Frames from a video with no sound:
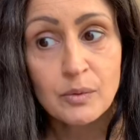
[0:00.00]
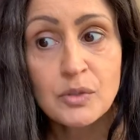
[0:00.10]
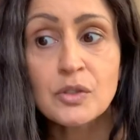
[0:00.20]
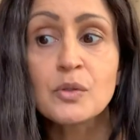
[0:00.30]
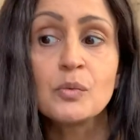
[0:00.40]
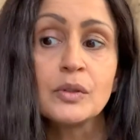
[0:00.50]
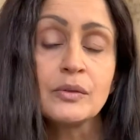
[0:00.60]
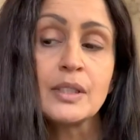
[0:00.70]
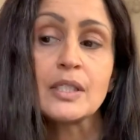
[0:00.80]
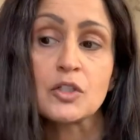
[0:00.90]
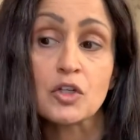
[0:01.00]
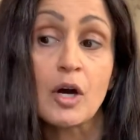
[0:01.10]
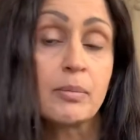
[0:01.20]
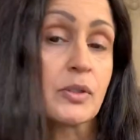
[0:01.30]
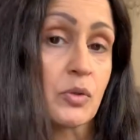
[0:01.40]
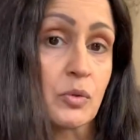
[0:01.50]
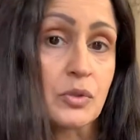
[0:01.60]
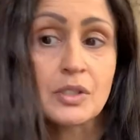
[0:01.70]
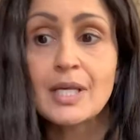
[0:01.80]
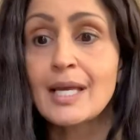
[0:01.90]
so you will need a sharper sword
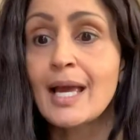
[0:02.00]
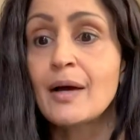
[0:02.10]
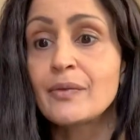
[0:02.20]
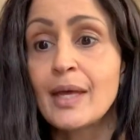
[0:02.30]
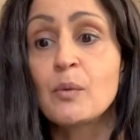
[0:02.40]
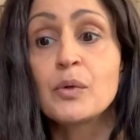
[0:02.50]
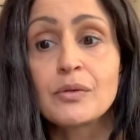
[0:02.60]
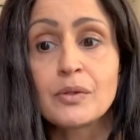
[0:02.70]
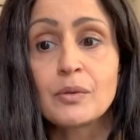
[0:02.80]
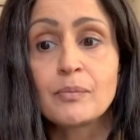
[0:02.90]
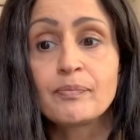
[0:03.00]
to take out there with you.